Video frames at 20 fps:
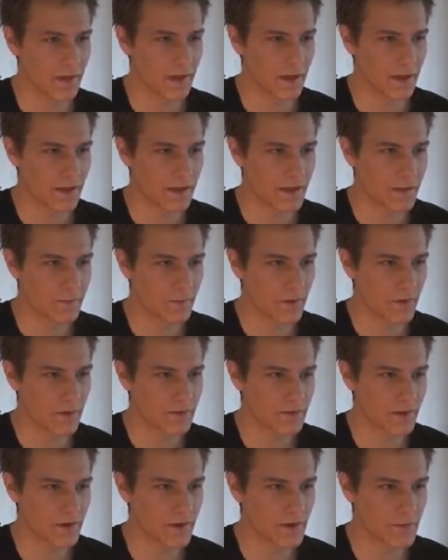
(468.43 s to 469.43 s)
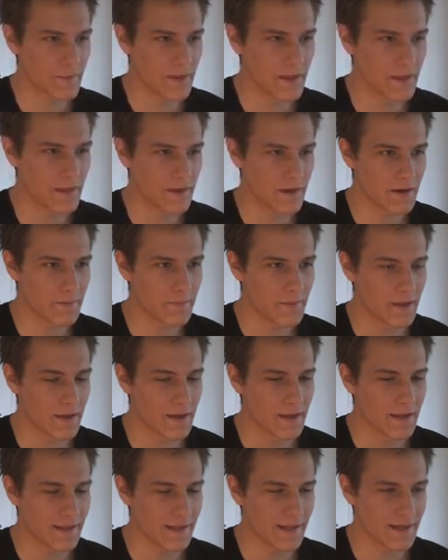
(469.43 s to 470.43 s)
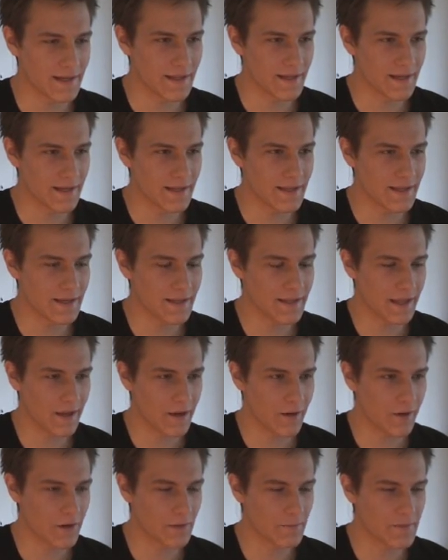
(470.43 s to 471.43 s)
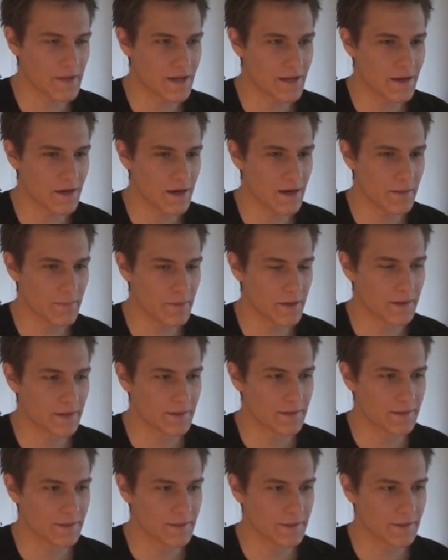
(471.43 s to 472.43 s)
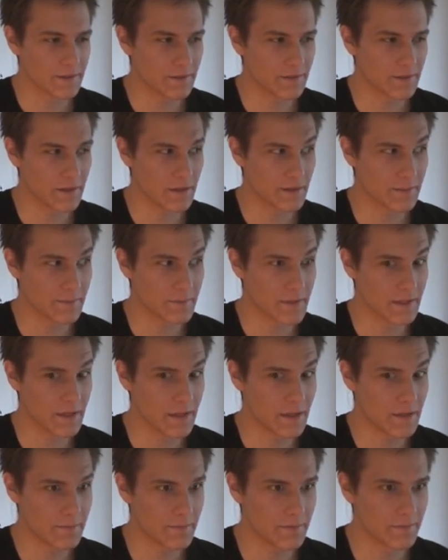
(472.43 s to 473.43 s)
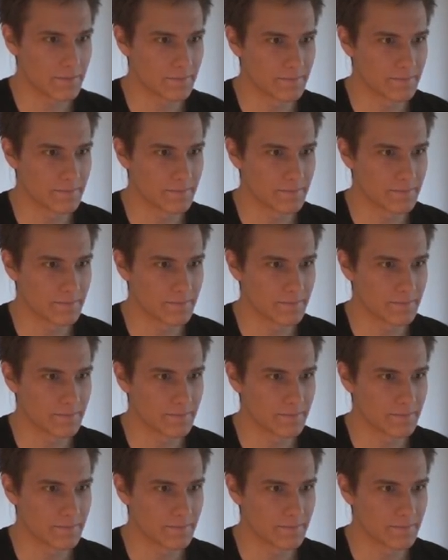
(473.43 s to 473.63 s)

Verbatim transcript: I want herp and derp. Da da da da da da. Herpty derp. Derpty derp.